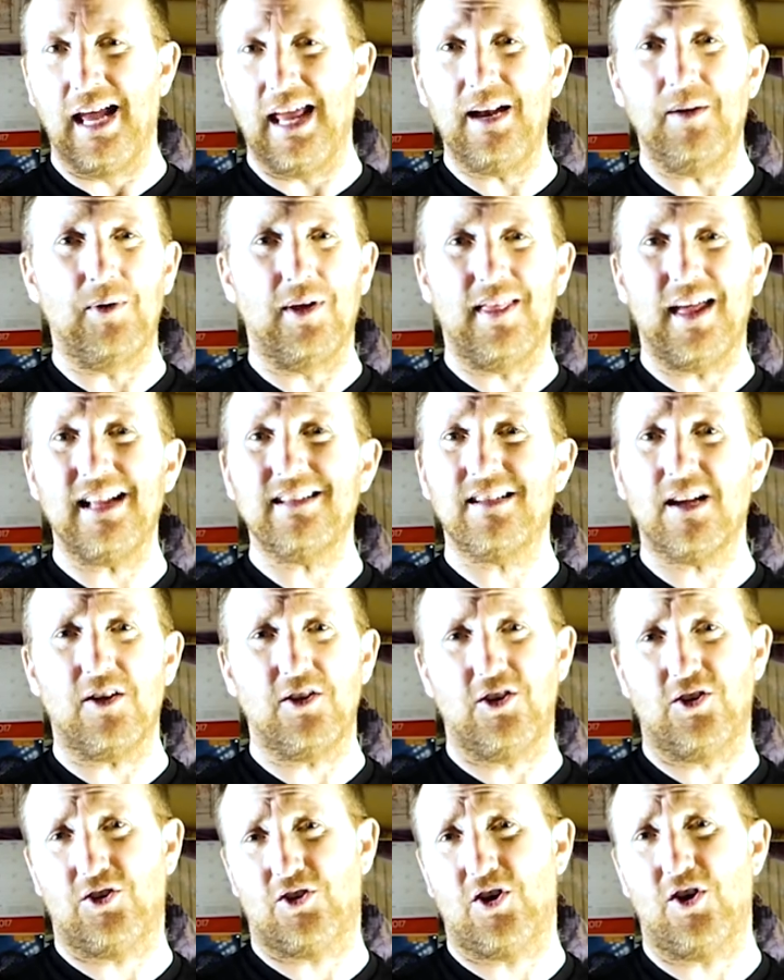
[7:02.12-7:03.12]
Anyway, that's how
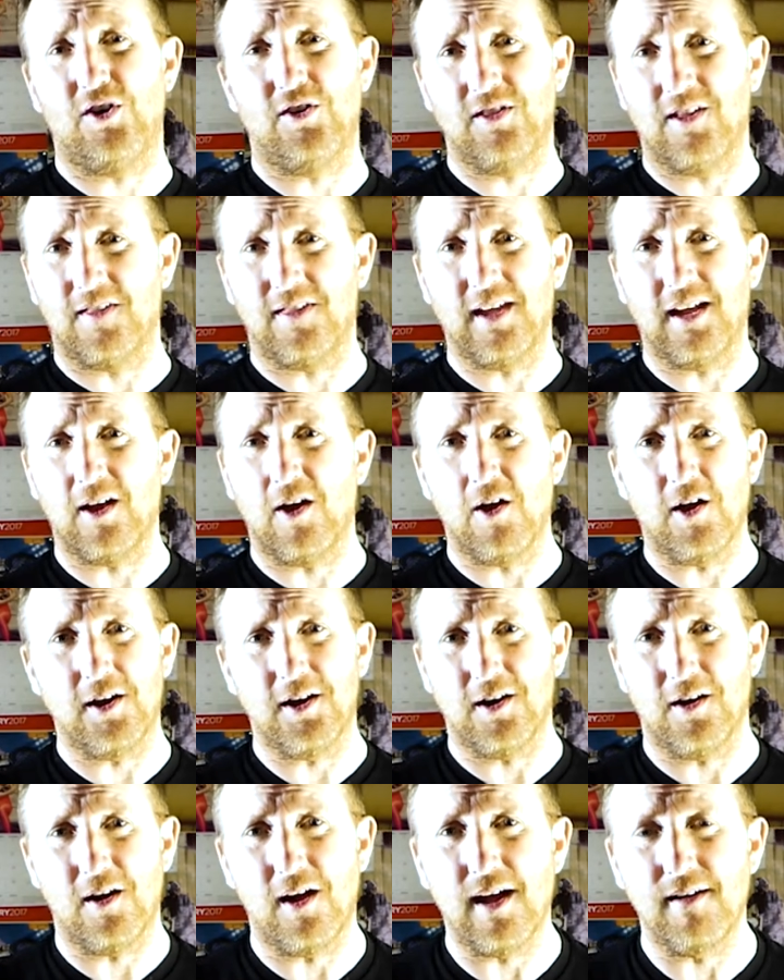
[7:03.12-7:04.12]
you turn the thing
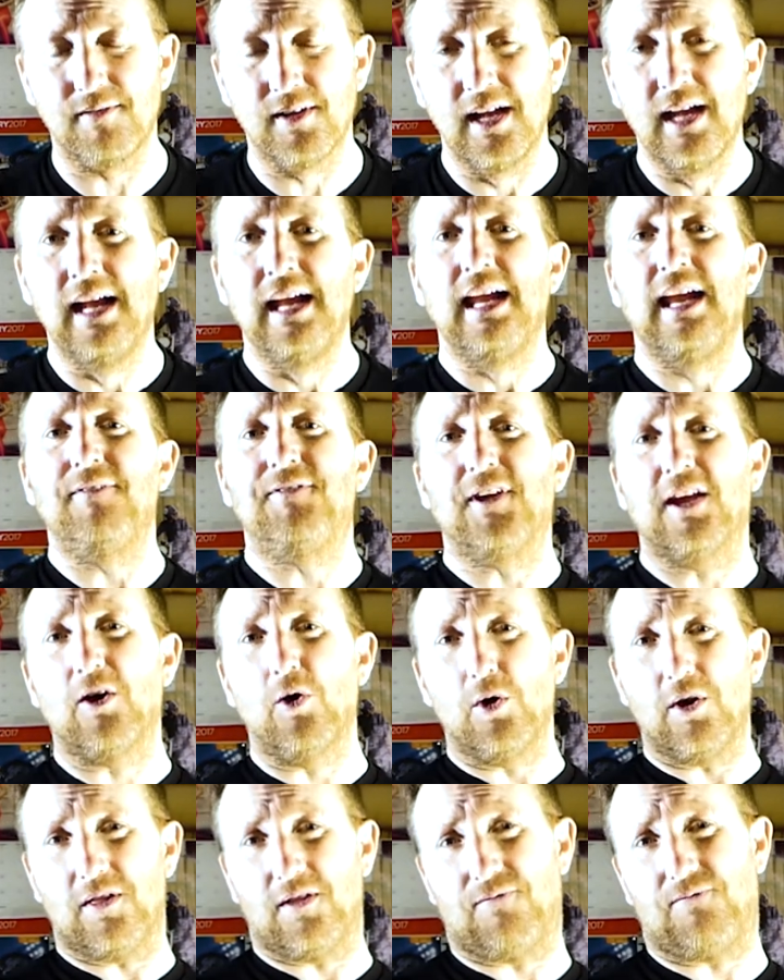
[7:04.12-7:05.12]
on and off. If you
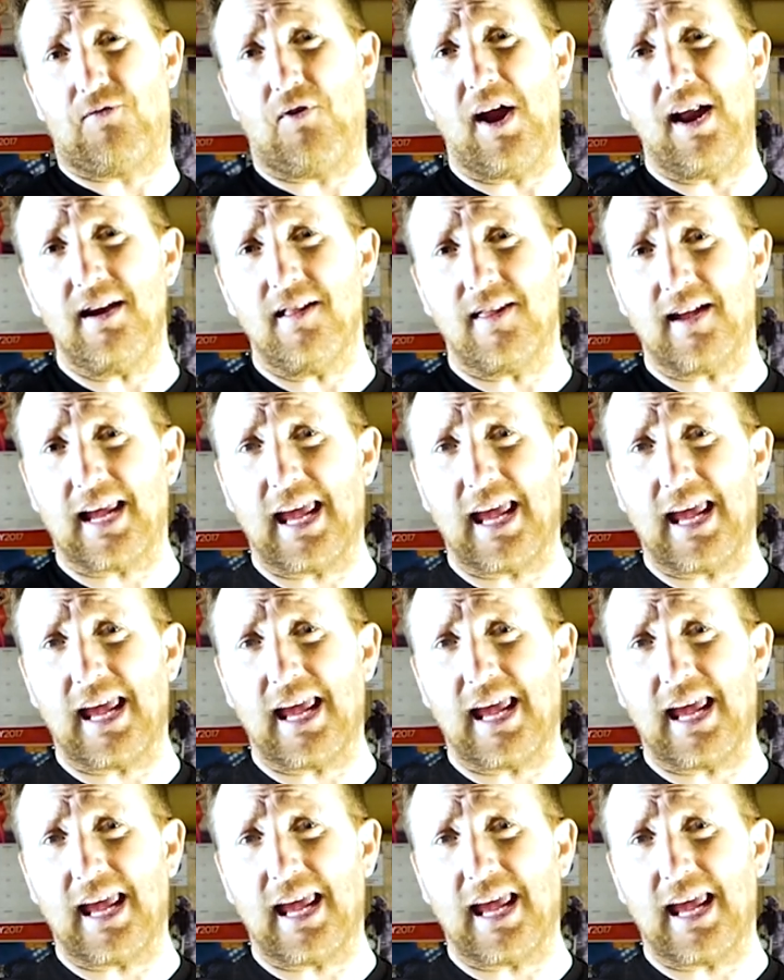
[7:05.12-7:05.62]
go to the front of the